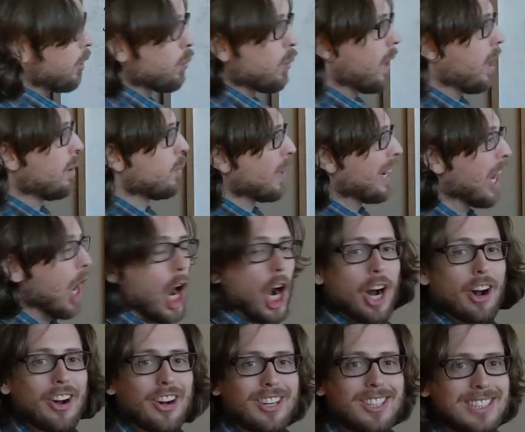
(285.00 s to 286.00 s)
of what we
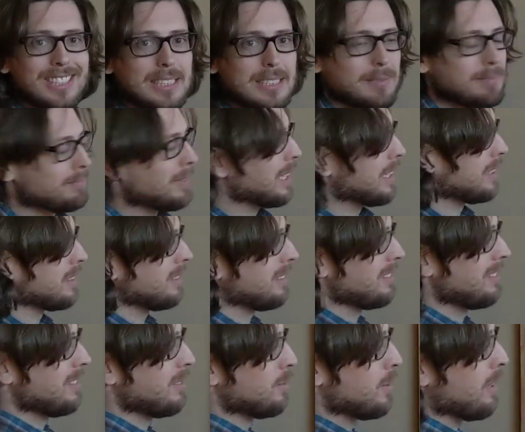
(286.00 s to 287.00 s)
are, but
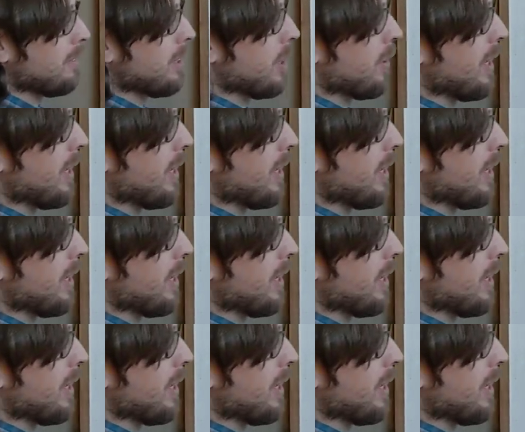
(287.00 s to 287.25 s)
we have no